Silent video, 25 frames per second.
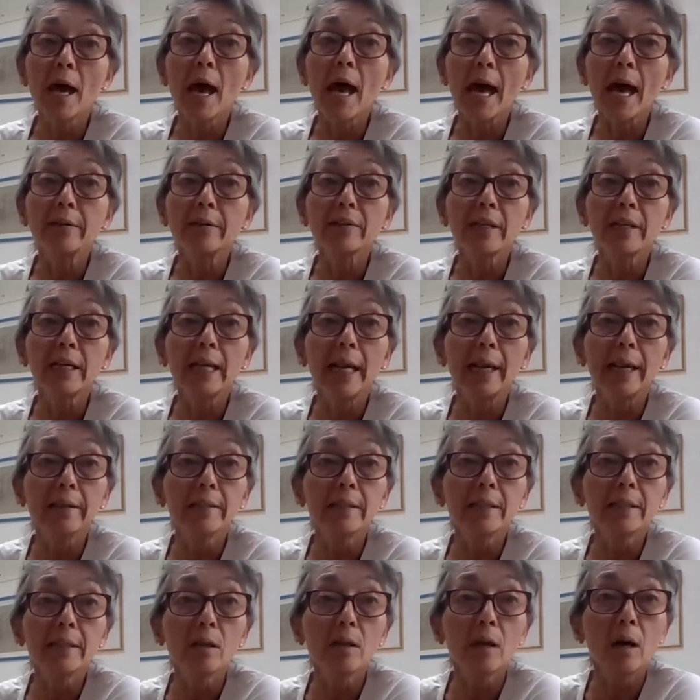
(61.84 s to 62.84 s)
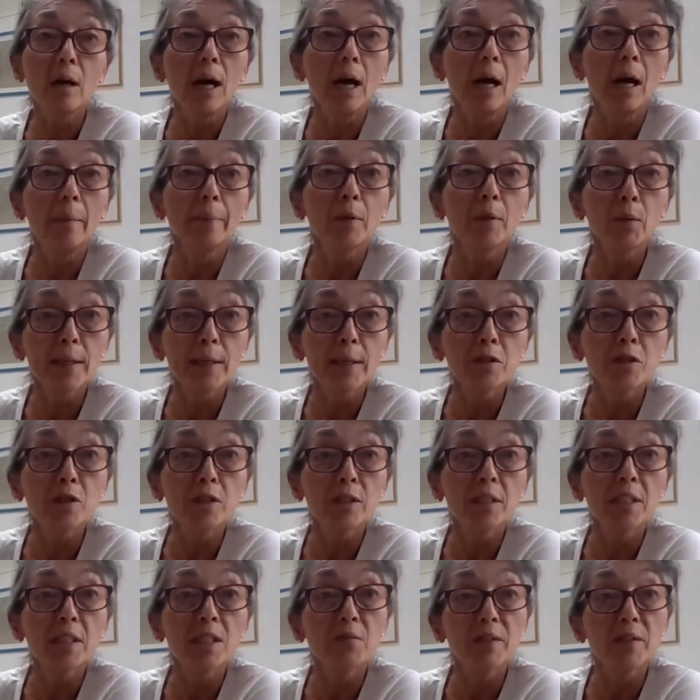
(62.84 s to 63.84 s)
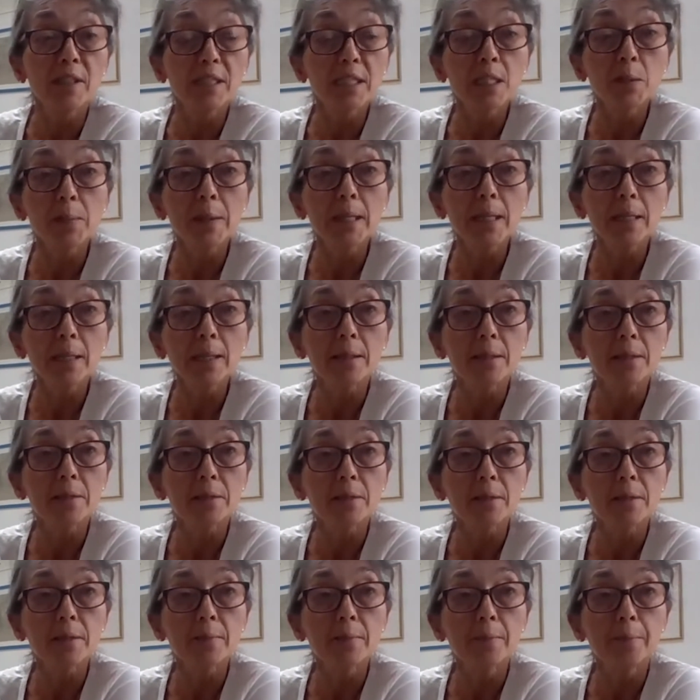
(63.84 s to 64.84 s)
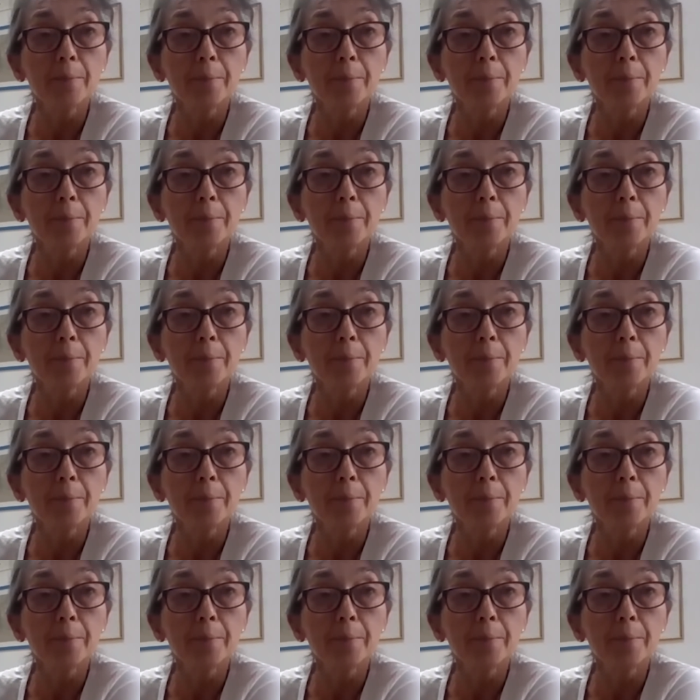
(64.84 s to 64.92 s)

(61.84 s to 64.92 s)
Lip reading: and collecting questions for the speakers.